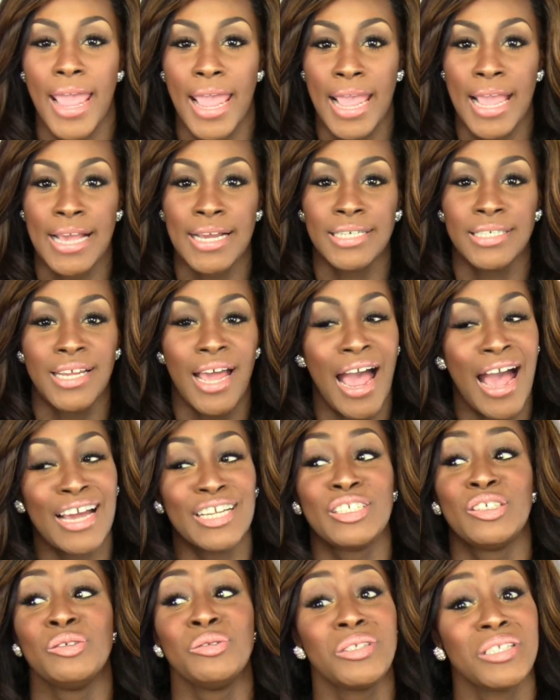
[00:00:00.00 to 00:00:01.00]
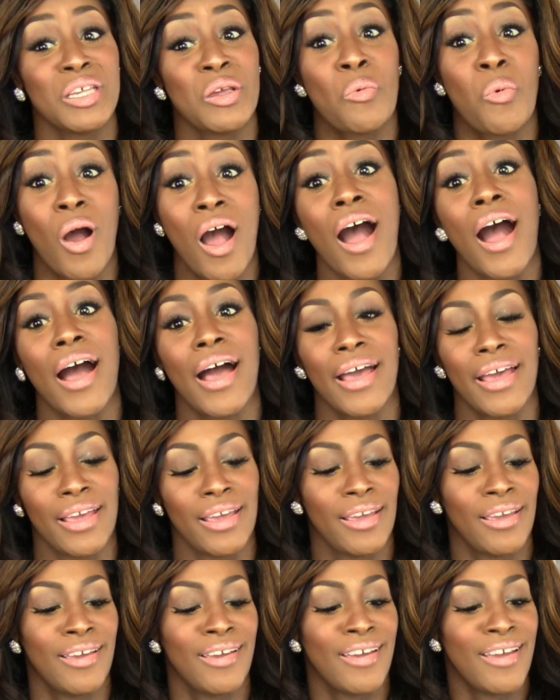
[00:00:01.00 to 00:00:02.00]
and I do see why.
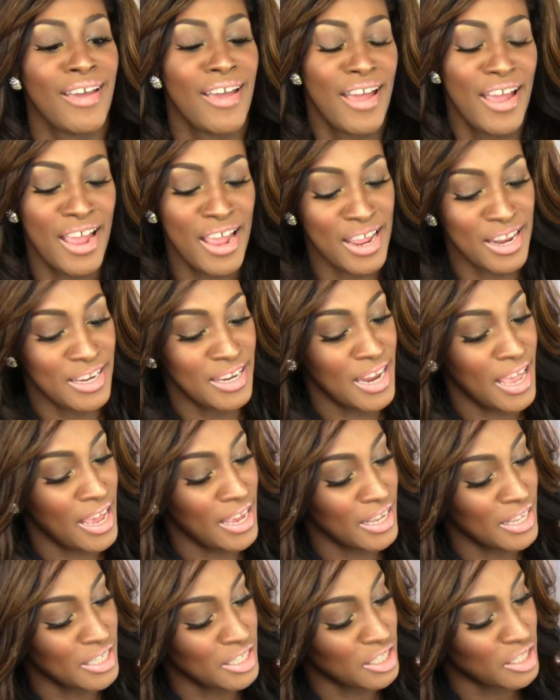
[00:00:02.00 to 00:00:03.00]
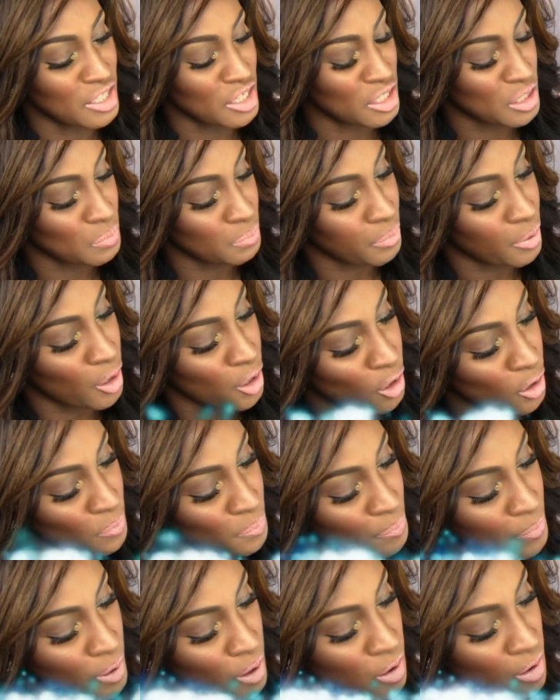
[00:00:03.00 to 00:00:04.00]
And that is this
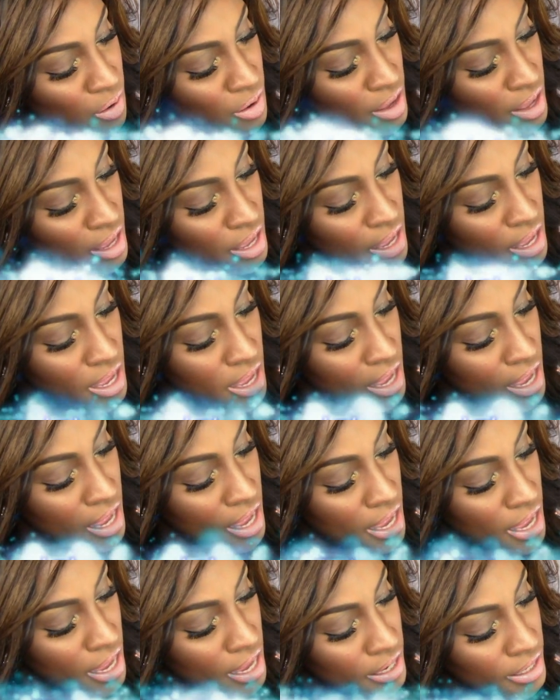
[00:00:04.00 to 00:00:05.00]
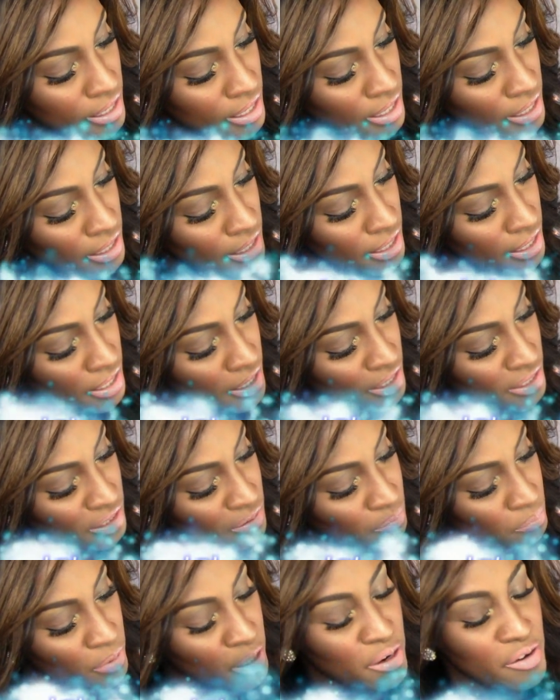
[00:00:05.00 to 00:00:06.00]
purple, and it
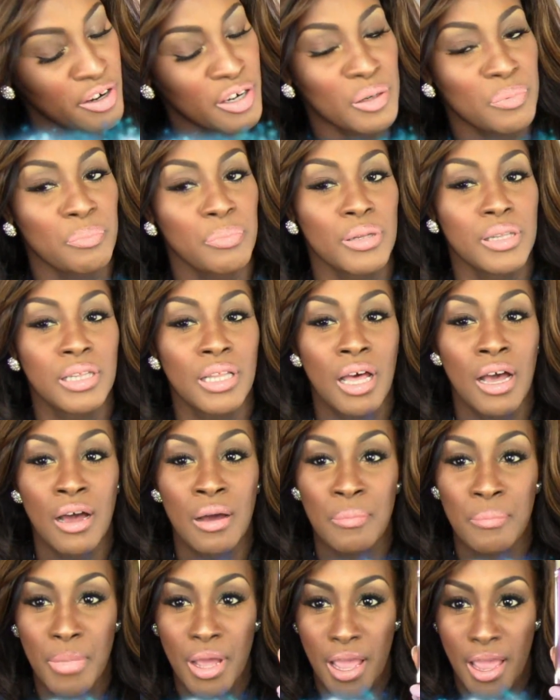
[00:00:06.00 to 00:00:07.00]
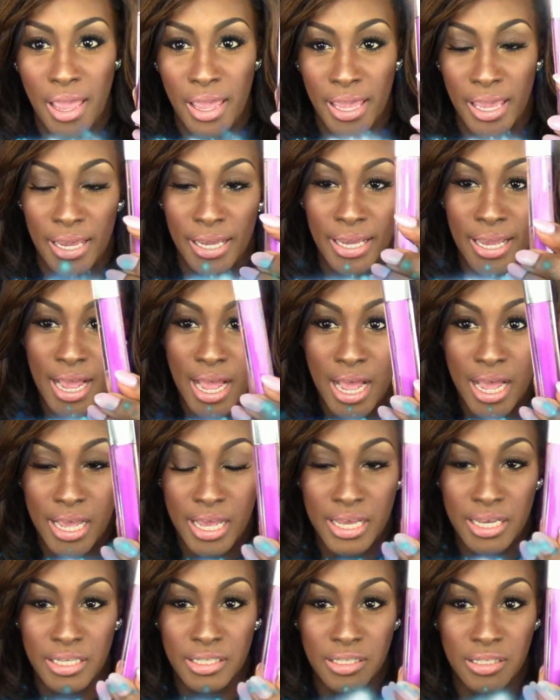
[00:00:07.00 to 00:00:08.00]
is Mirrored Plum. And
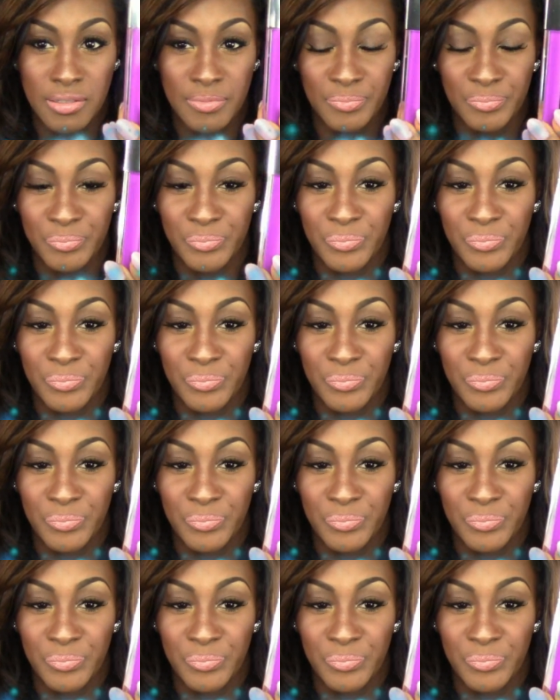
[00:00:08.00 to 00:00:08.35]
guys,